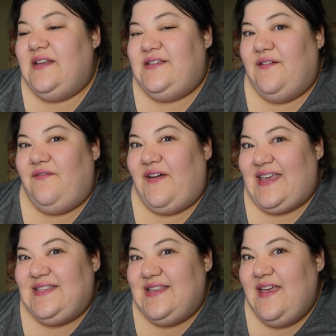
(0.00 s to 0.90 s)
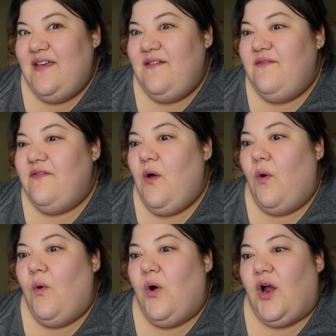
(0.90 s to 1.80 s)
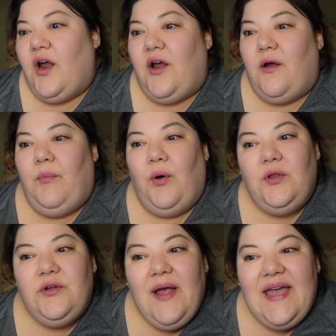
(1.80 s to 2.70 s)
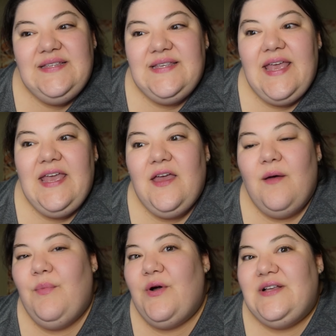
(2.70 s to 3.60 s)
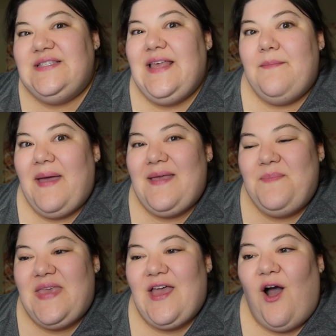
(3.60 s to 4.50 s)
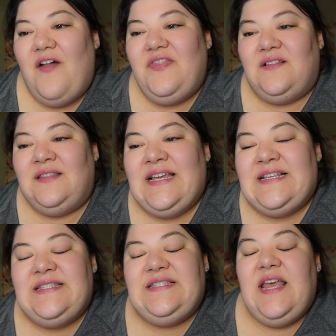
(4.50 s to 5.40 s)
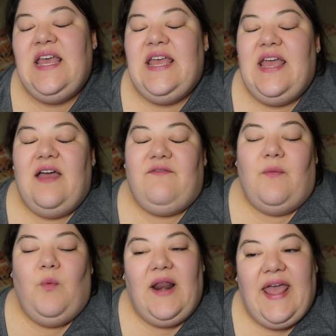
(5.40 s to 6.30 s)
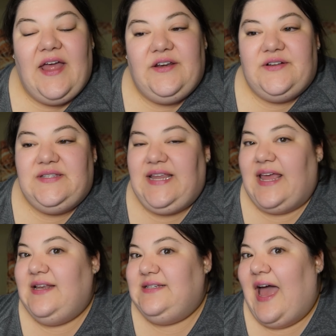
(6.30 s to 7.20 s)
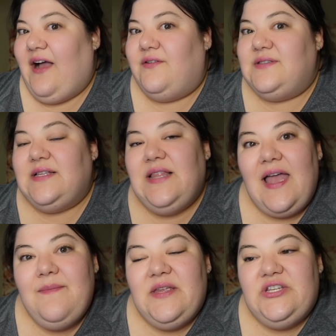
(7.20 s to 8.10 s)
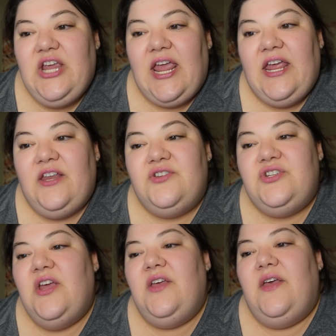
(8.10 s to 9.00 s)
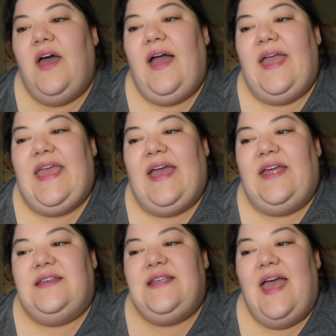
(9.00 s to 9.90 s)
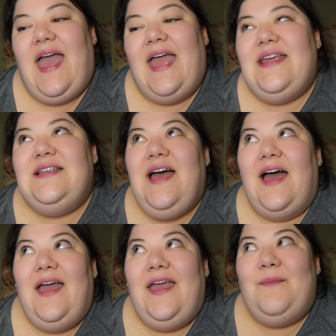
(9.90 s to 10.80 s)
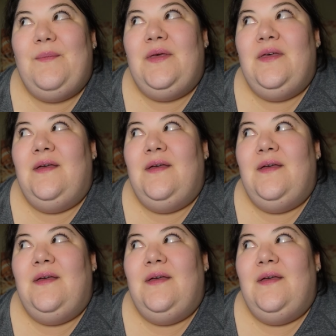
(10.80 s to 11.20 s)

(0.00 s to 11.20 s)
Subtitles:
divisive or polarizing books that might be on the list. From what I understand, it tackles climate change. And anytime